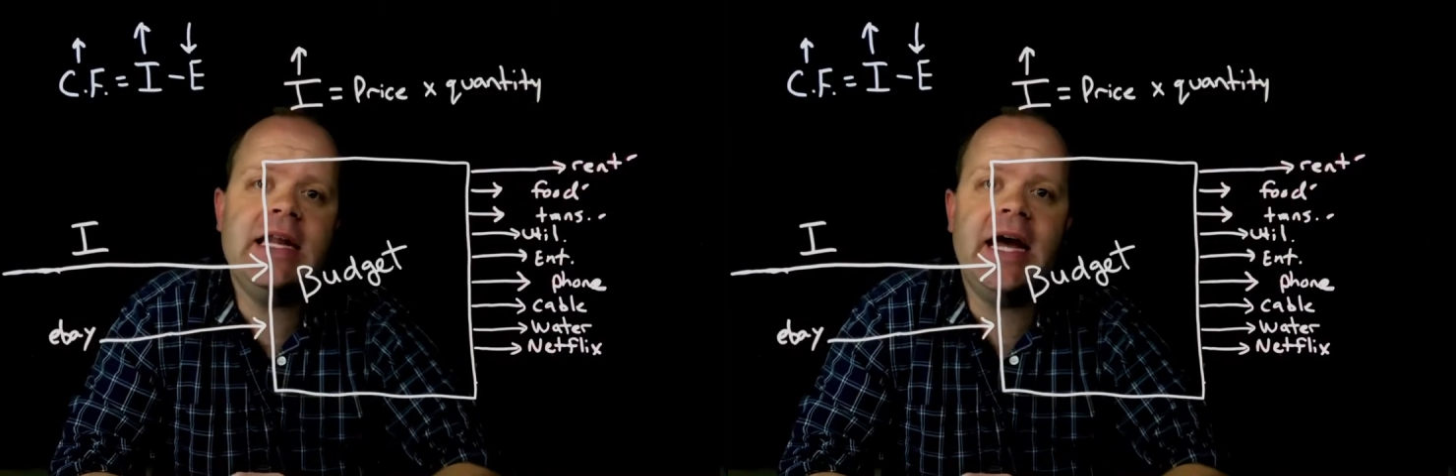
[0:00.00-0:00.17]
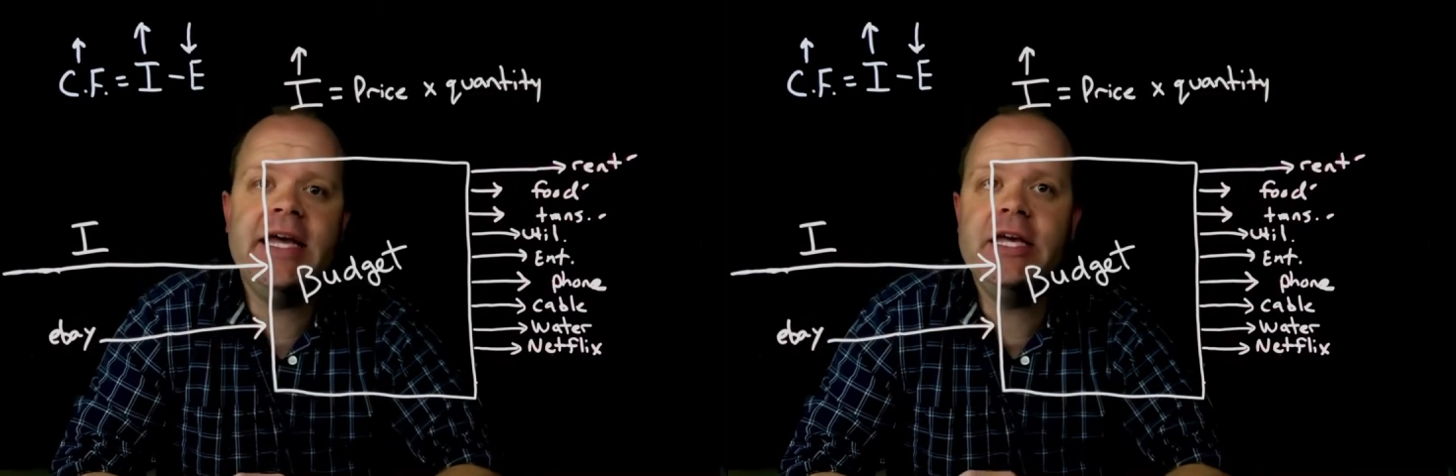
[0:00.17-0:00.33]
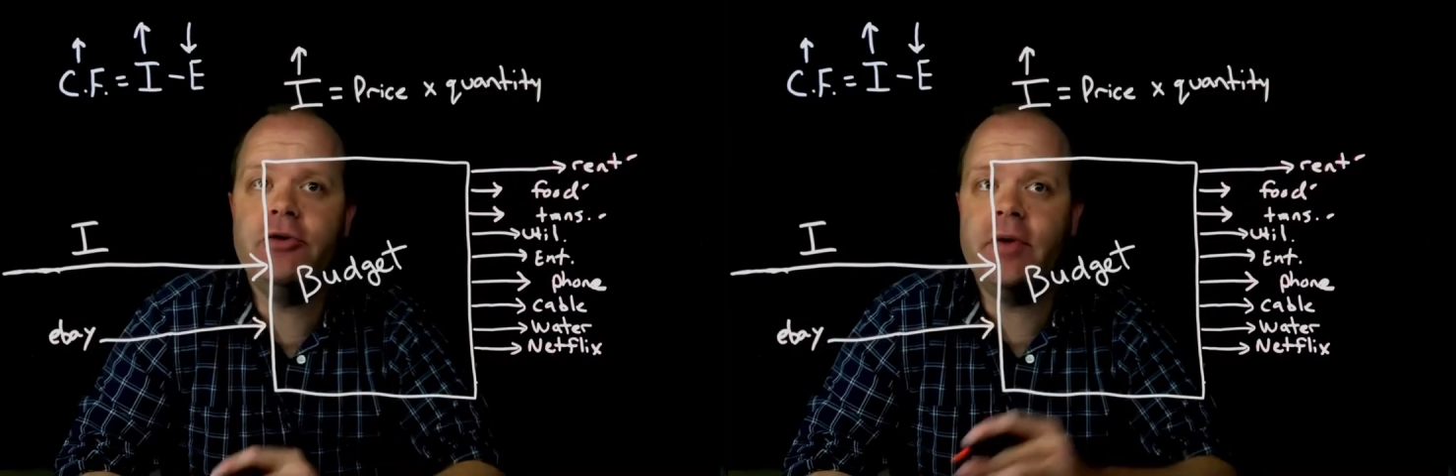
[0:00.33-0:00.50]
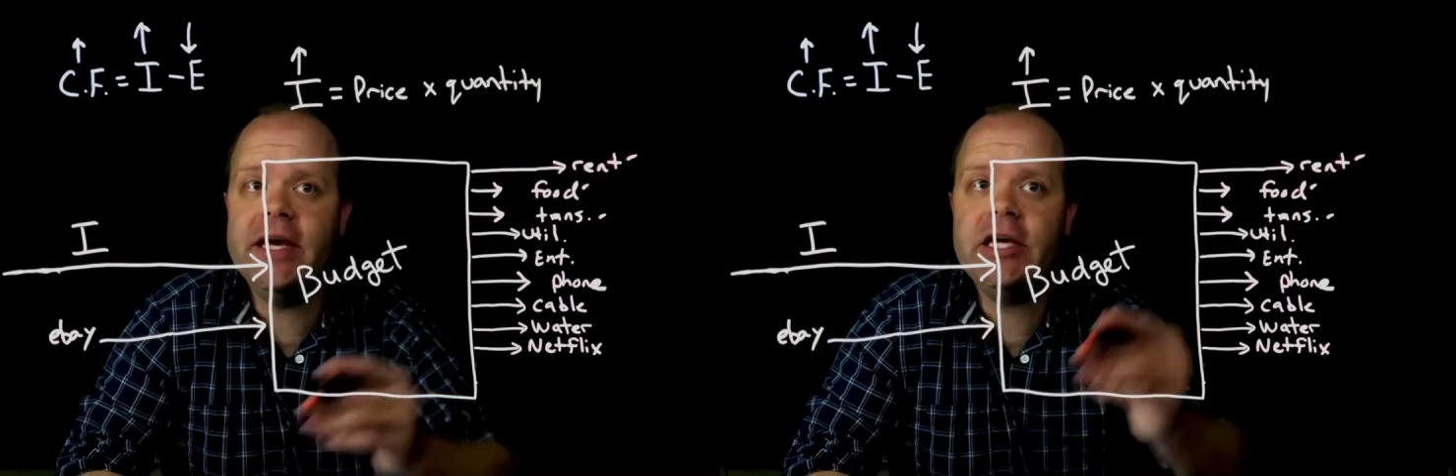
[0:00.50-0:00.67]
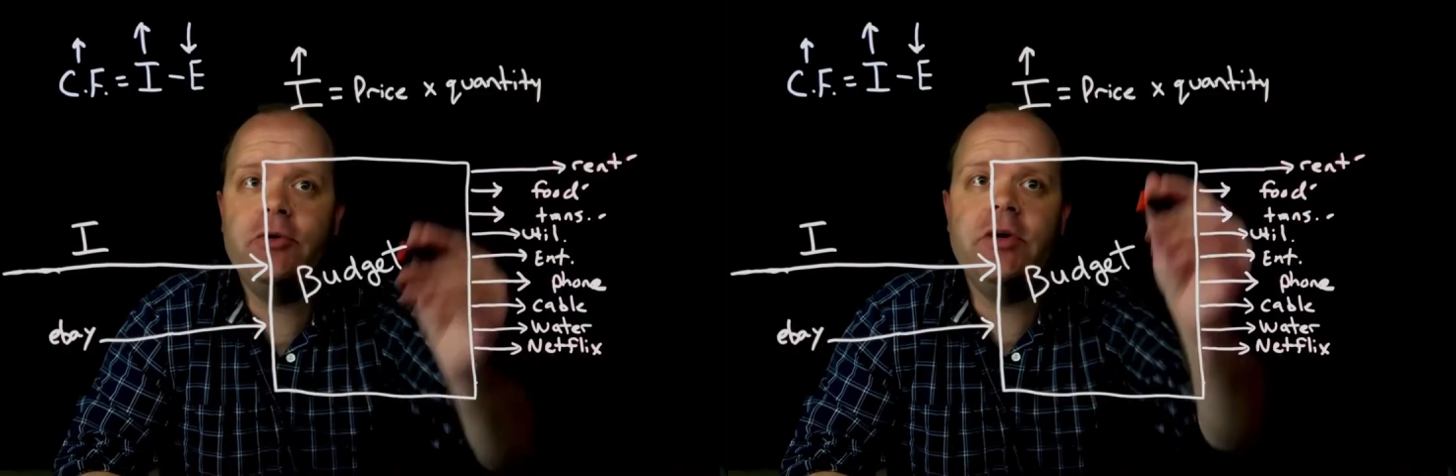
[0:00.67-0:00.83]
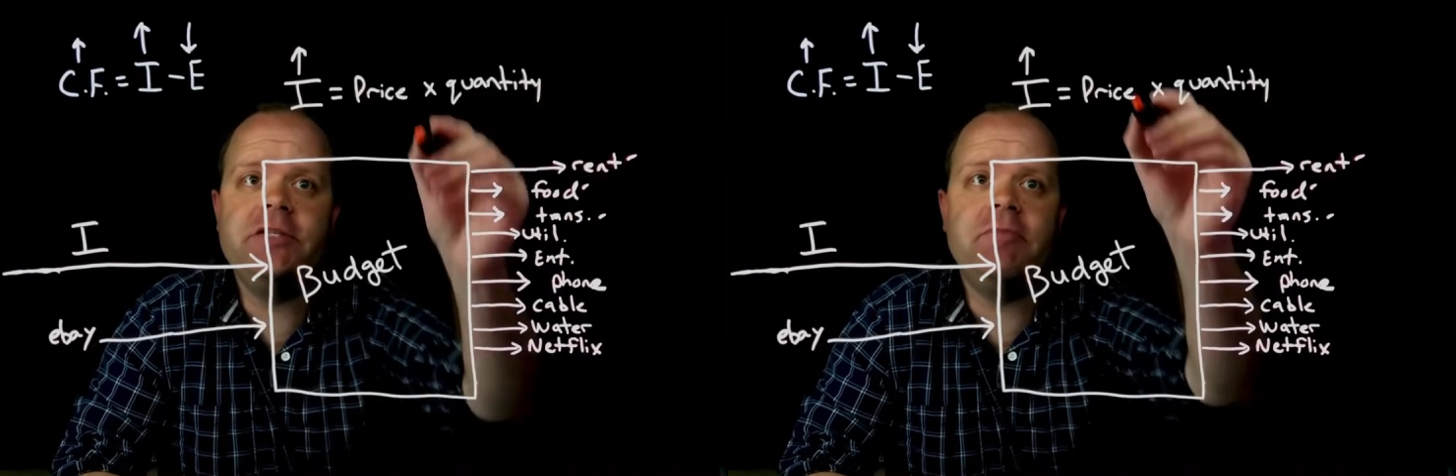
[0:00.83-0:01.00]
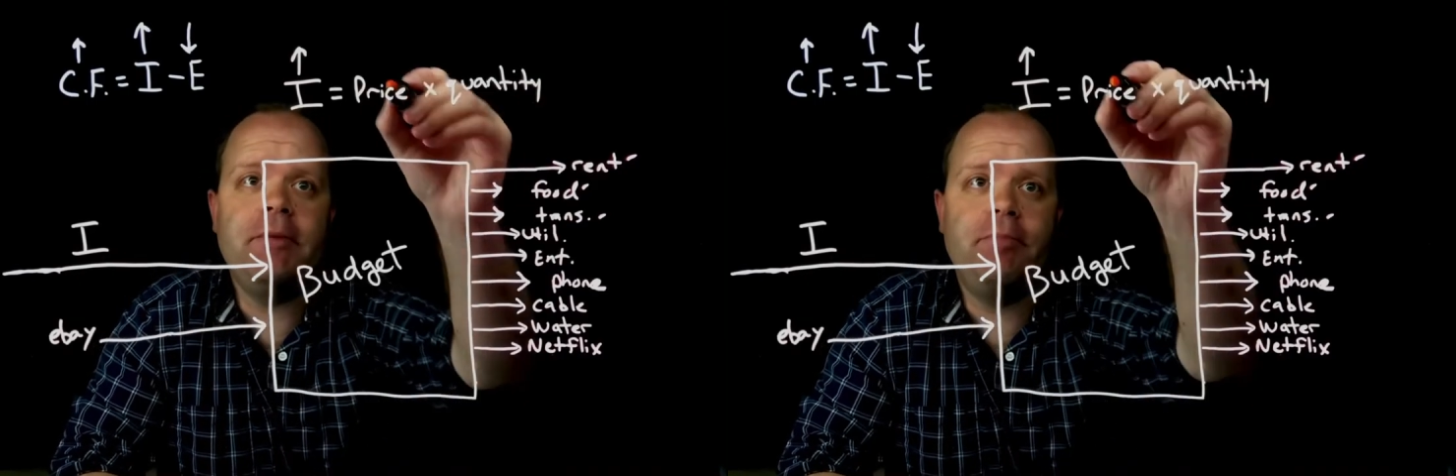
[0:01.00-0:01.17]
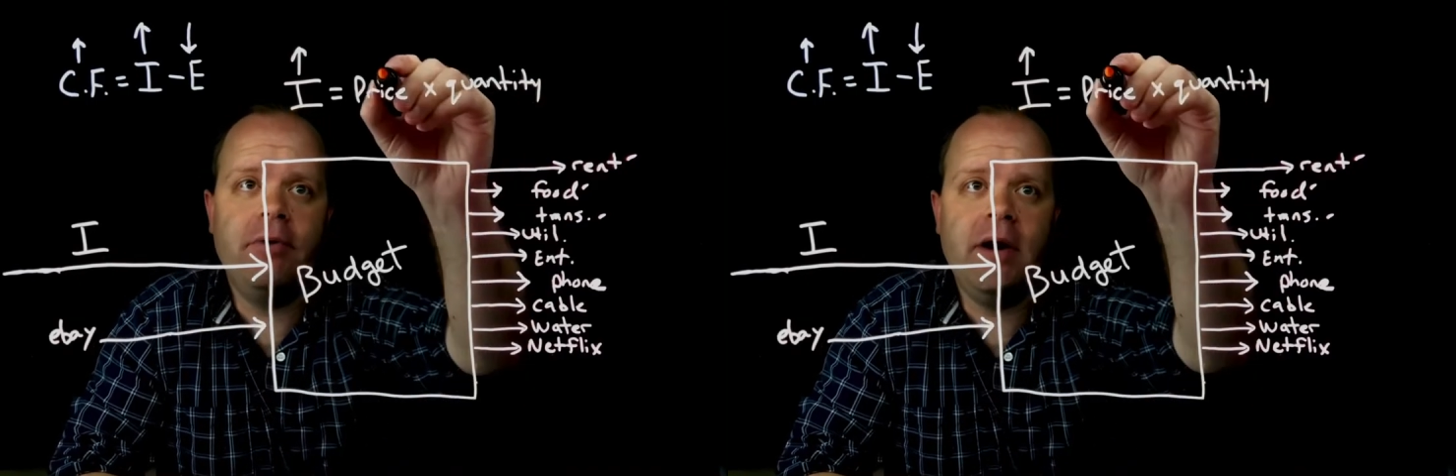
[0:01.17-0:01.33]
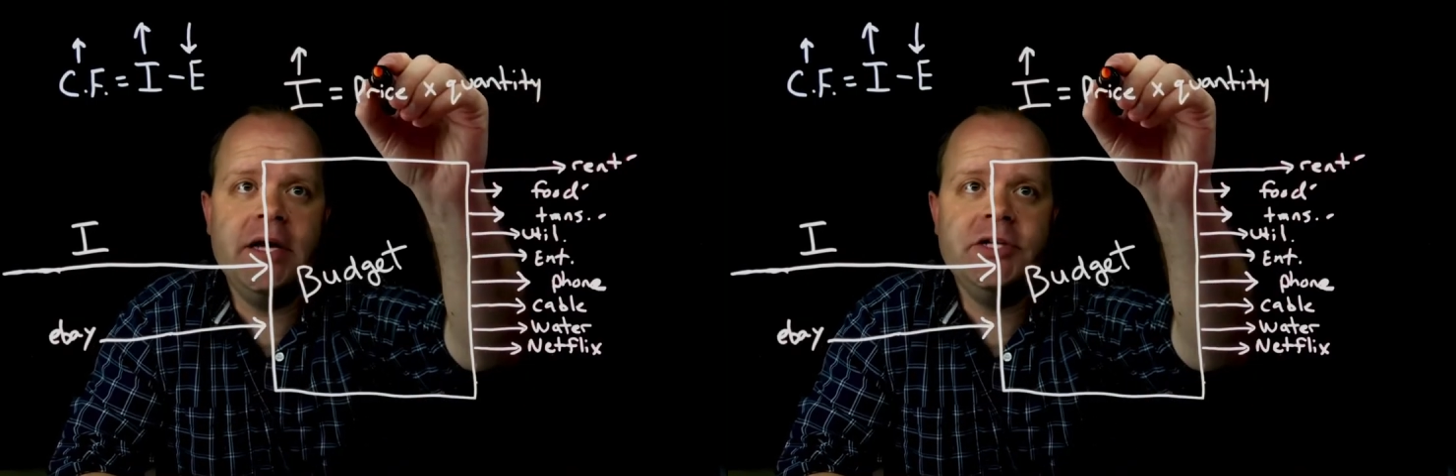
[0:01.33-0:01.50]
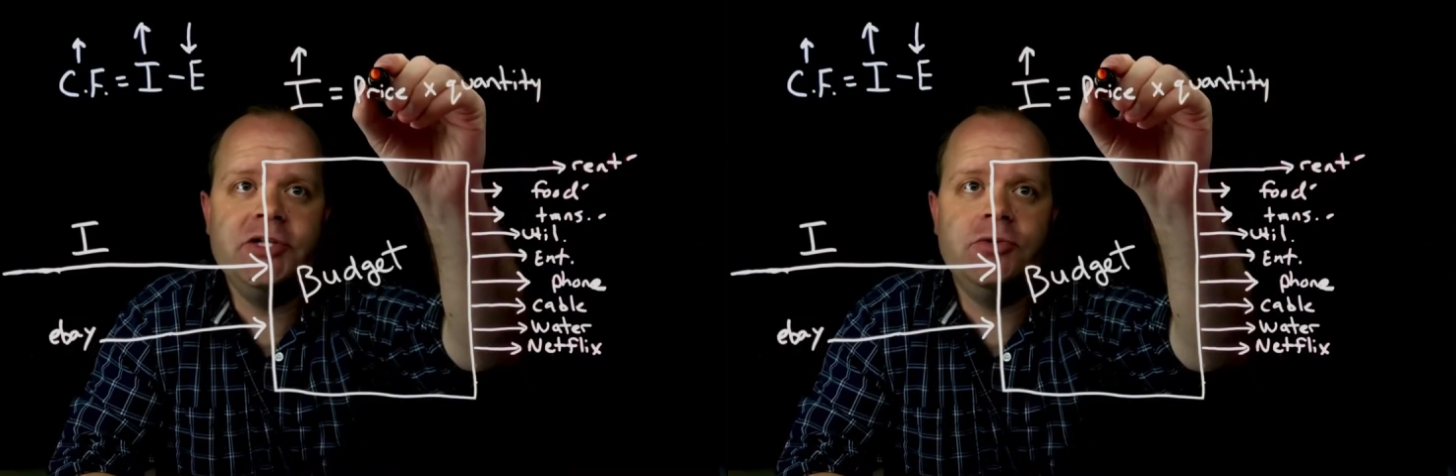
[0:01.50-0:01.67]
I either increase my price,